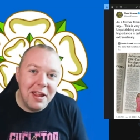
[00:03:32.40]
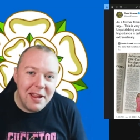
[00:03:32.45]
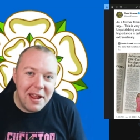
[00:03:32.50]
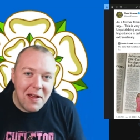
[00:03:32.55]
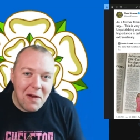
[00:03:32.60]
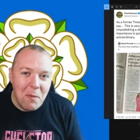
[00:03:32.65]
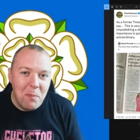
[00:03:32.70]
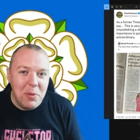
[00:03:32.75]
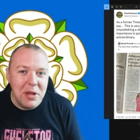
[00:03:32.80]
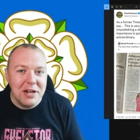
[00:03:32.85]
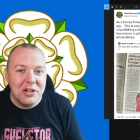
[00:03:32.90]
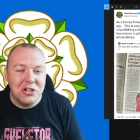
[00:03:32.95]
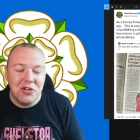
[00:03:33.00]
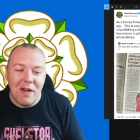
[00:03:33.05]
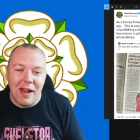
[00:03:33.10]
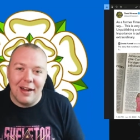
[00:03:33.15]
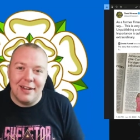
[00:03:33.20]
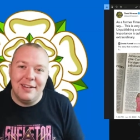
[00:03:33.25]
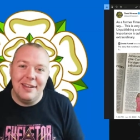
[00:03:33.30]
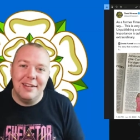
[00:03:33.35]
know, be
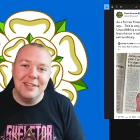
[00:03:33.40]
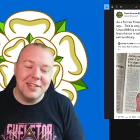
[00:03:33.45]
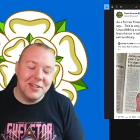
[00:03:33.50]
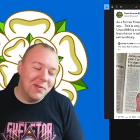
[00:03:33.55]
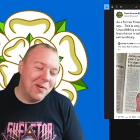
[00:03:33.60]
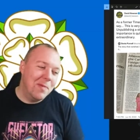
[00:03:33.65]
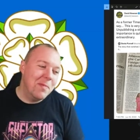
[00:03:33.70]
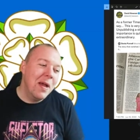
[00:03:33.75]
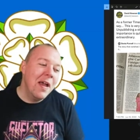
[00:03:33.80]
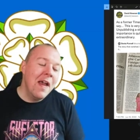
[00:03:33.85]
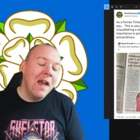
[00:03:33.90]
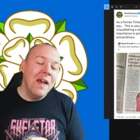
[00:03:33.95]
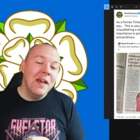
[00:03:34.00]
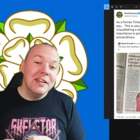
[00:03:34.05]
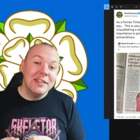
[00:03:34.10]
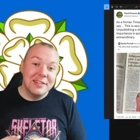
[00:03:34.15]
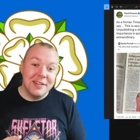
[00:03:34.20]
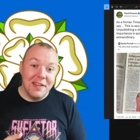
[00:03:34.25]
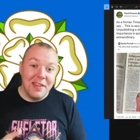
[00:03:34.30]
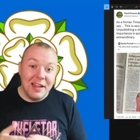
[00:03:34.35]
attracted to him.
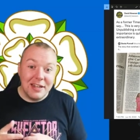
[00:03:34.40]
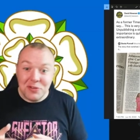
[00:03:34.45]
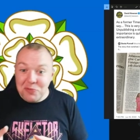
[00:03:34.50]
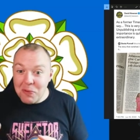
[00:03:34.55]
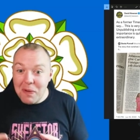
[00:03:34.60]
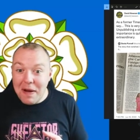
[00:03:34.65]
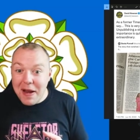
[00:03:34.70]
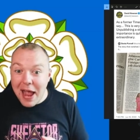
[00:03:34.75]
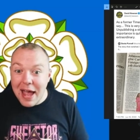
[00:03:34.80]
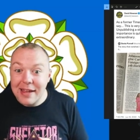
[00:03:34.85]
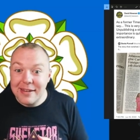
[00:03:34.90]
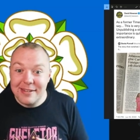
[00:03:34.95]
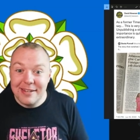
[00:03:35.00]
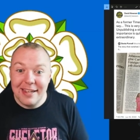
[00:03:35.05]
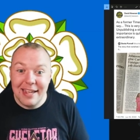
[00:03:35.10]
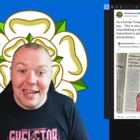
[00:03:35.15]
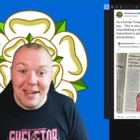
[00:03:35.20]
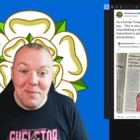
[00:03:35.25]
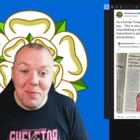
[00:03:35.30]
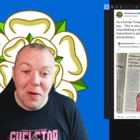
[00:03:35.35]
So that's why he has to
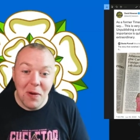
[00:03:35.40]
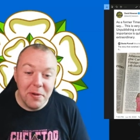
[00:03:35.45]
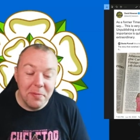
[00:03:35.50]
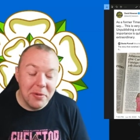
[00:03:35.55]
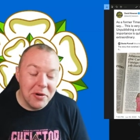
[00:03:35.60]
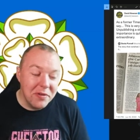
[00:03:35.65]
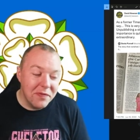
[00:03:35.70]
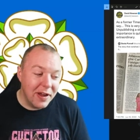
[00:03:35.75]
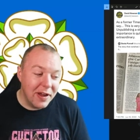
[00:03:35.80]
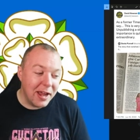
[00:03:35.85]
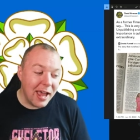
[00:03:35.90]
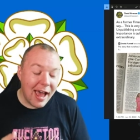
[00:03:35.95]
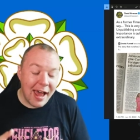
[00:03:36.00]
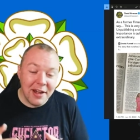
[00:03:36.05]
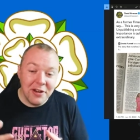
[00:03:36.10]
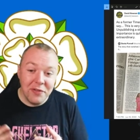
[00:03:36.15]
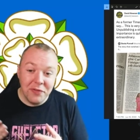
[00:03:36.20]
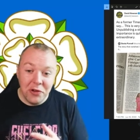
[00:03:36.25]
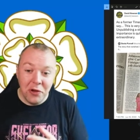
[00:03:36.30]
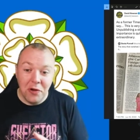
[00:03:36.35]
keep on moving. And
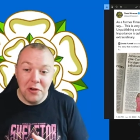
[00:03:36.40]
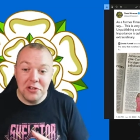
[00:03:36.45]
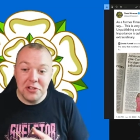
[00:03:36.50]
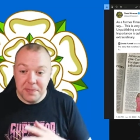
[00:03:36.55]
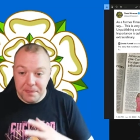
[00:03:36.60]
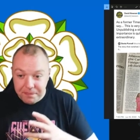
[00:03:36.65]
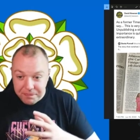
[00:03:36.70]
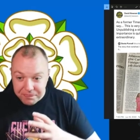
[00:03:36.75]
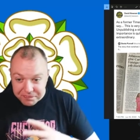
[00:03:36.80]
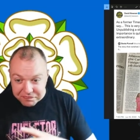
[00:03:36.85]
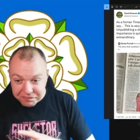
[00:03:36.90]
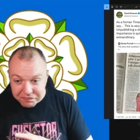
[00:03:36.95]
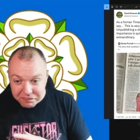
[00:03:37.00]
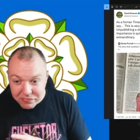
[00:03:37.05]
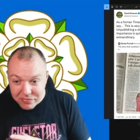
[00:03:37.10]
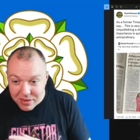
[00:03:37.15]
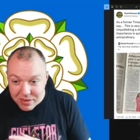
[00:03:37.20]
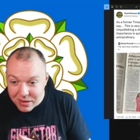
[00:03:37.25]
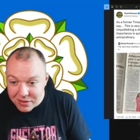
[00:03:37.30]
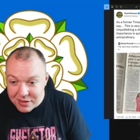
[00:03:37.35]
of course,
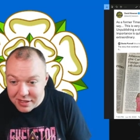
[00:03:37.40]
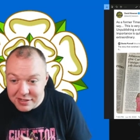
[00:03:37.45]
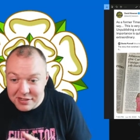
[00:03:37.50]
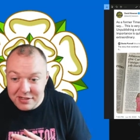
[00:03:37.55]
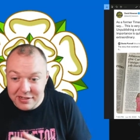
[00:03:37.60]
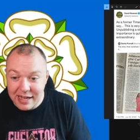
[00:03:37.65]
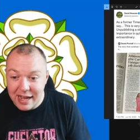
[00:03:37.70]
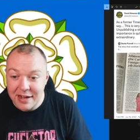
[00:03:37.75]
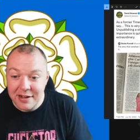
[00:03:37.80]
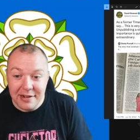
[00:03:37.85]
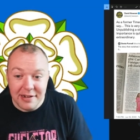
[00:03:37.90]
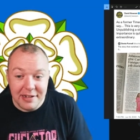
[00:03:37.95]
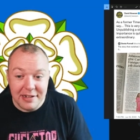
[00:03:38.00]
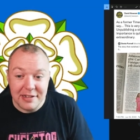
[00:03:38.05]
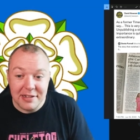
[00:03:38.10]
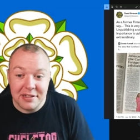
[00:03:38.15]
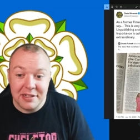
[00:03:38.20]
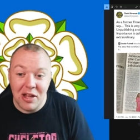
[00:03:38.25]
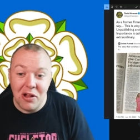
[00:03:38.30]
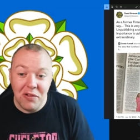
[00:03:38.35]
this scandal
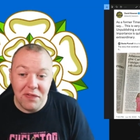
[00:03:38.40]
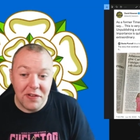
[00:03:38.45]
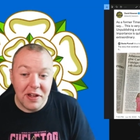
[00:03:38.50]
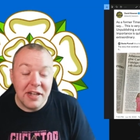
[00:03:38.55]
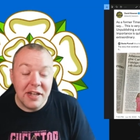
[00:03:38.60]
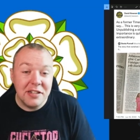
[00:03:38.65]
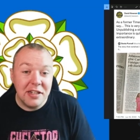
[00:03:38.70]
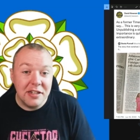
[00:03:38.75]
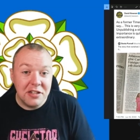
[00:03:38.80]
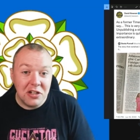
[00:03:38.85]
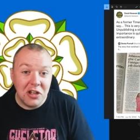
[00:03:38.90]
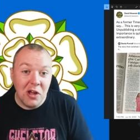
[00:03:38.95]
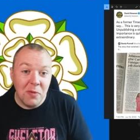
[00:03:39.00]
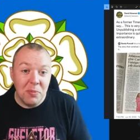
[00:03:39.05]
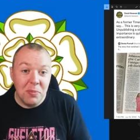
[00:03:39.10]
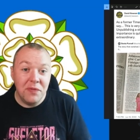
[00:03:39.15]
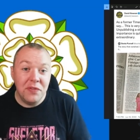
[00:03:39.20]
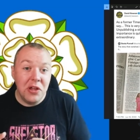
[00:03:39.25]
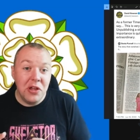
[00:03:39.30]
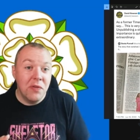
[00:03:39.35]
itself is a couple
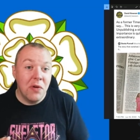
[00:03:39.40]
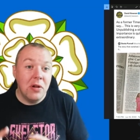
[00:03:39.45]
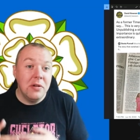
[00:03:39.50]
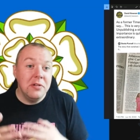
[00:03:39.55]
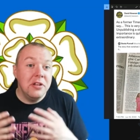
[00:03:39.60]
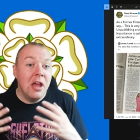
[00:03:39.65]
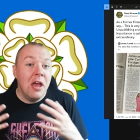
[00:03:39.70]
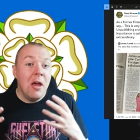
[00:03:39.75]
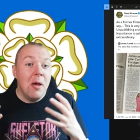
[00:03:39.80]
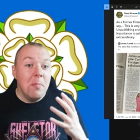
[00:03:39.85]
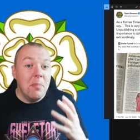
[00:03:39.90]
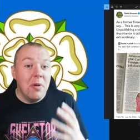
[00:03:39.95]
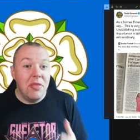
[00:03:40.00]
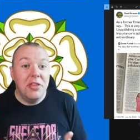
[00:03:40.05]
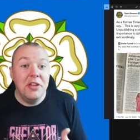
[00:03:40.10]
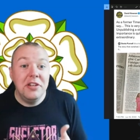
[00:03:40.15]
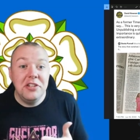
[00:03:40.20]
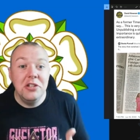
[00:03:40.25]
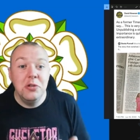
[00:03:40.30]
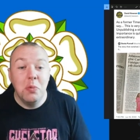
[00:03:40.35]
of year old, but
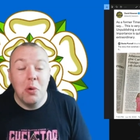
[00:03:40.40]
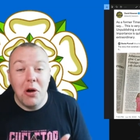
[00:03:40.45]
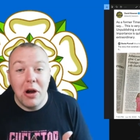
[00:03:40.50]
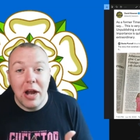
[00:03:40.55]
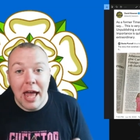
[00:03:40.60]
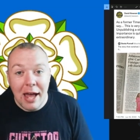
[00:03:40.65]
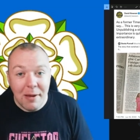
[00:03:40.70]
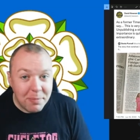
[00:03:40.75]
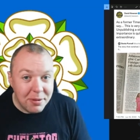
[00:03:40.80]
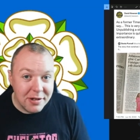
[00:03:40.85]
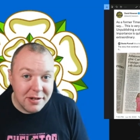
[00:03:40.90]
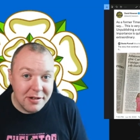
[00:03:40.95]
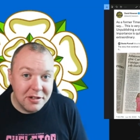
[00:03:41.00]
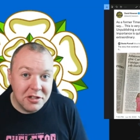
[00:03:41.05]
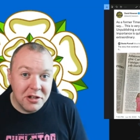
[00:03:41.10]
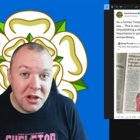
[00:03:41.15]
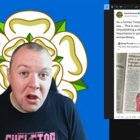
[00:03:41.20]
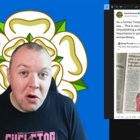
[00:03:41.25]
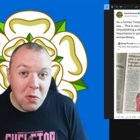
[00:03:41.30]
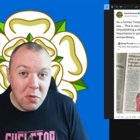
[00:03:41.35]
this is what happens
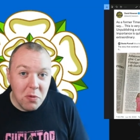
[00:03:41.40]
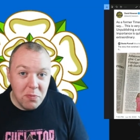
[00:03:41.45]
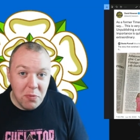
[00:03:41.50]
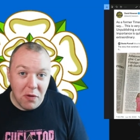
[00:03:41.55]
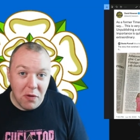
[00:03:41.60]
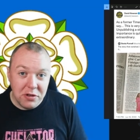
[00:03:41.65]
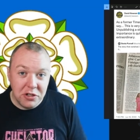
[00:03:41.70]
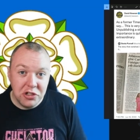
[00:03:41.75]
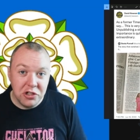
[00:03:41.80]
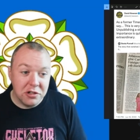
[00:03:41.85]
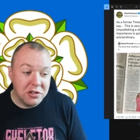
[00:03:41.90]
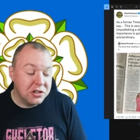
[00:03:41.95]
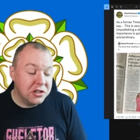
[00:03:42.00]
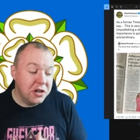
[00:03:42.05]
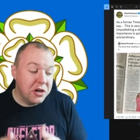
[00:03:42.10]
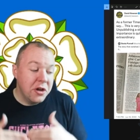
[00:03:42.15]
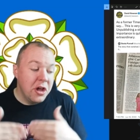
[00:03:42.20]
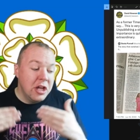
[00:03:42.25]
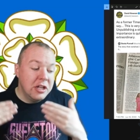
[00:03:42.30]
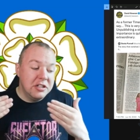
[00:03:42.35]
with Boris Johnson.
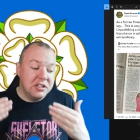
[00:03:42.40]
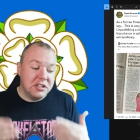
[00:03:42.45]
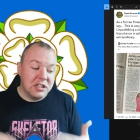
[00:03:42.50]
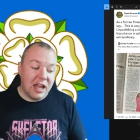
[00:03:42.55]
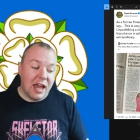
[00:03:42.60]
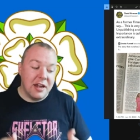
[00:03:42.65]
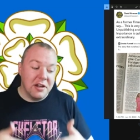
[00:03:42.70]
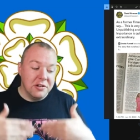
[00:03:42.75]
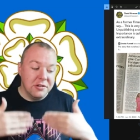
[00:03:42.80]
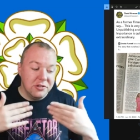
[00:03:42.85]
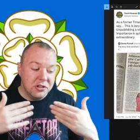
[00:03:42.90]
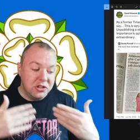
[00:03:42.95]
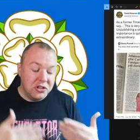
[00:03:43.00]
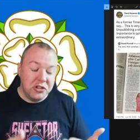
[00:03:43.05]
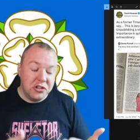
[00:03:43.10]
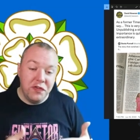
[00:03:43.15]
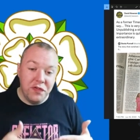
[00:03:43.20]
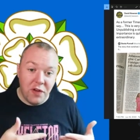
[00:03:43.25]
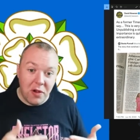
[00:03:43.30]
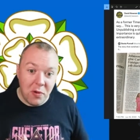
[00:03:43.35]
Scandals
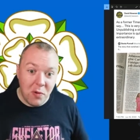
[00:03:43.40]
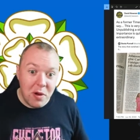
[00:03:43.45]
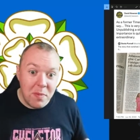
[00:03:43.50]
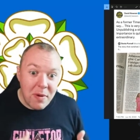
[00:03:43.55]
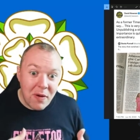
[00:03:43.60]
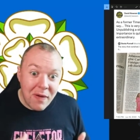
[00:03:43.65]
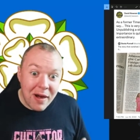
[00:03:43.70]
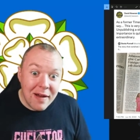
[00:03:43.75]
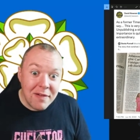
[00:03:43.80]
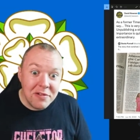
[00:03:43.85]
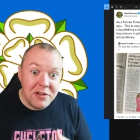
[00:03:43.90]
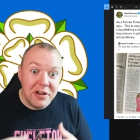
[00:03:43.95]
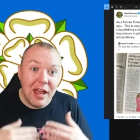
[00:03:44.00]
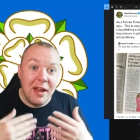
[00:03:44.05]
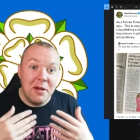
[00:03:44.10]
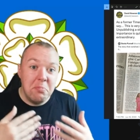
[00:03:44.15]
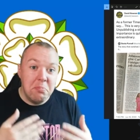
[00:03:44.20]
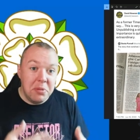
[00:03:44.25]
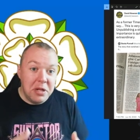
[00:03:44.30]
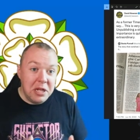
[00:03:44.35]
just follow him around
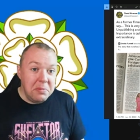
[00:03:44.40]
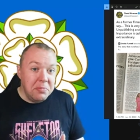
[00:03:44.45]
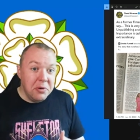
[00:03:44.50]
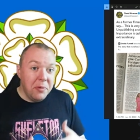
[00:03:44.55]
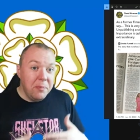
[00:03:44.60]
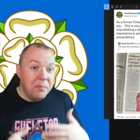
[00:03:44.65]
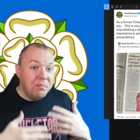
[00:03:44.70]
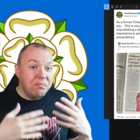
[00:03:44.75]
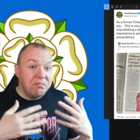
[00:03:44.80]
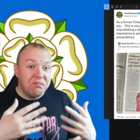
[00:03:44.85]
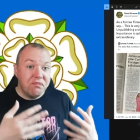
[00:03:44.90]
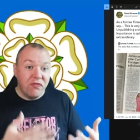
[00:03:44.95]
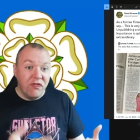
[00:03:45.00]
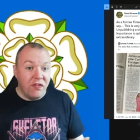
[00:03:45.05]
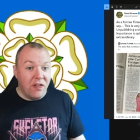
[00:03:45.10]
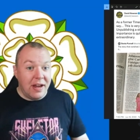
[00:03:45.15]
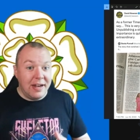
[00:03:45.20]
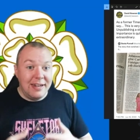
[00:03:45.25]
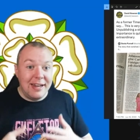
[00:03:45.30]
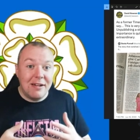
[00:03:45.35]
and people
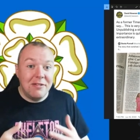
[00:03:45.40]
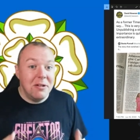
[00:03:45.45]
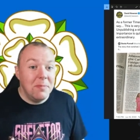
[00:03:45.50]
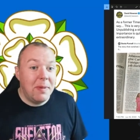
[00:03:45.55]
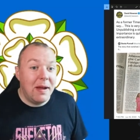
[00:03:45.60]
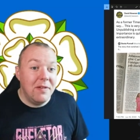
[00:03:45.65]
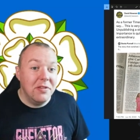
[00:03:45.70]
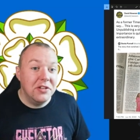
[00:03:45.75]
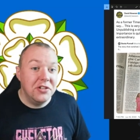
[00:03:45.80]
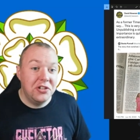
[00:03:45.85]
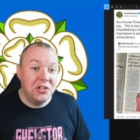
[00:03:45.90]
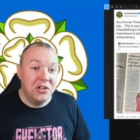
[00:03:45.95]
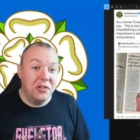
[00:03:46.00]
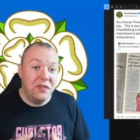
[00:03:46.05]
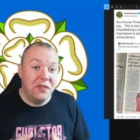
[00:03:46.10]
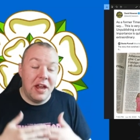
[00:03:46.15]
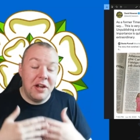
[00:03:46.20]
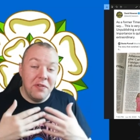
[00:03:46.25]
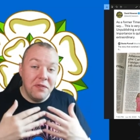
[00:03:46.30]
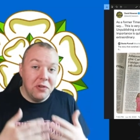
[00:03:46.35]
find out about this stuff.
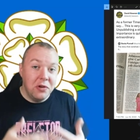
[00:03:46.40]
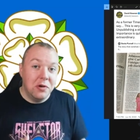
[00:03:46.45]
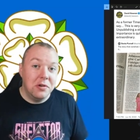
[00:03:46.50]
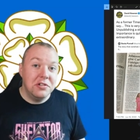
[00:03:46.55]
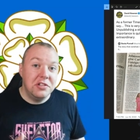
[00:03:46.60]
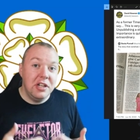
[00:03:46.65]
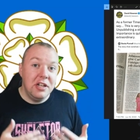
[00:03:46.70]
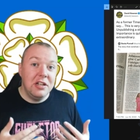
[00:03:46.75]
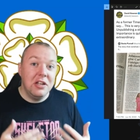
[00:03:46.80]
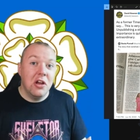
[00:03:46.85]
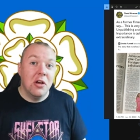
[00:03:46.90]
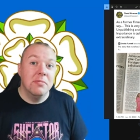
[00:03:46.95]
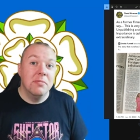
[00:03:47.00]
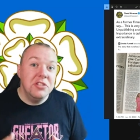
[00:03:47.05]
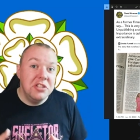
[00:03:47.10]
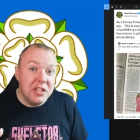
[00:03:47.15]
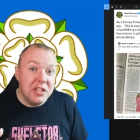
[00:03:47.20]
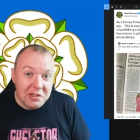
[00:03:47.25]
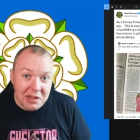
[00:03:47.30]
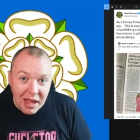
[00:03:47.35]
And of course, it comes
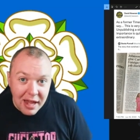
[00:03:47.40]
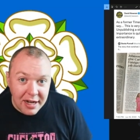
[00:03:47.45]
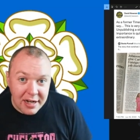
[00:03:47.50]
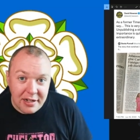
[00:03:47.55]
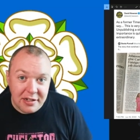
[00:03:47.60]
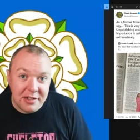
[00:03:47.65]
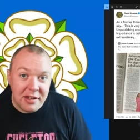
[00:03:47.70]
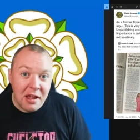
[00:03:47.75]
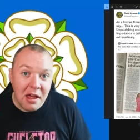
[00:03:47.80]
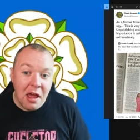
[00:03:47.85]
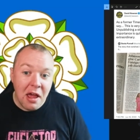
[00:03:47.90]
to light.